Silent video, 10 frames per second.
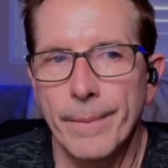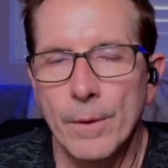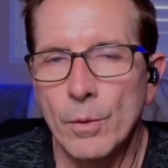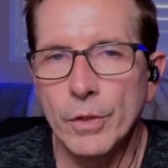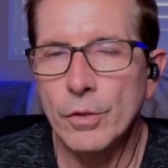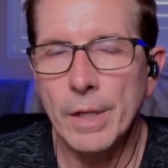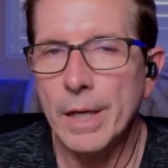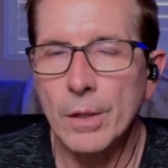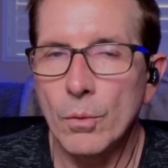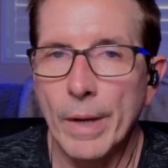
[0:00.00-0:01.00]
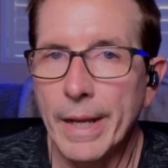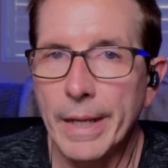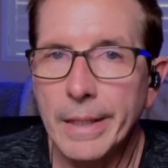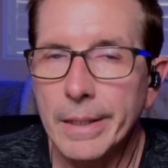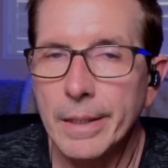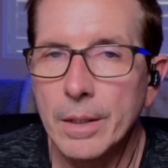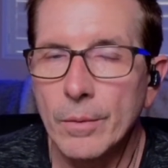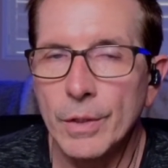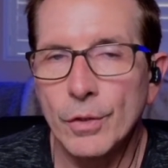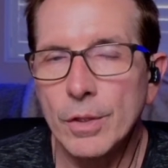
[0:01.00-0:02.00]
when you're not awake,
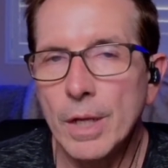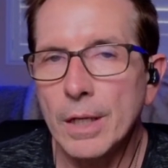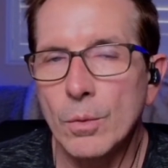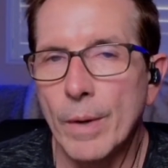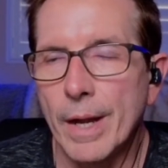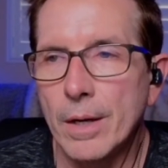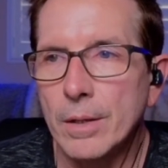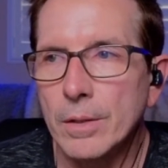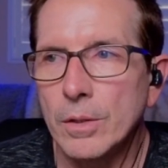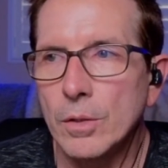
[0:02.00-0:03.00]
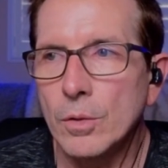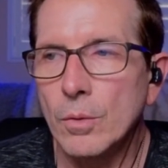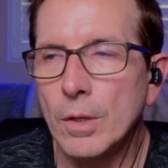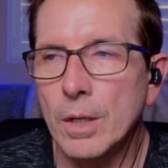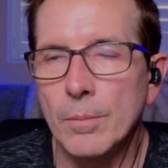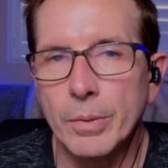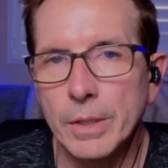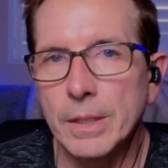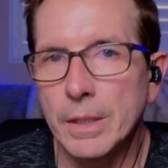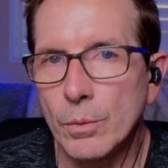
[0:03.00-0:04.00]
when you're not aware, you are
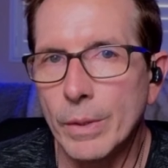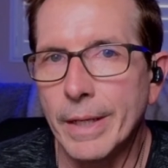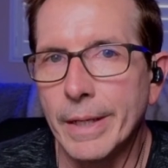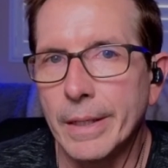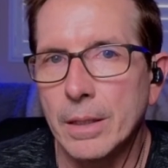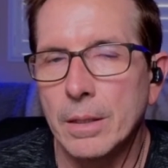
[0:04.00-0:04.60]
completely weak.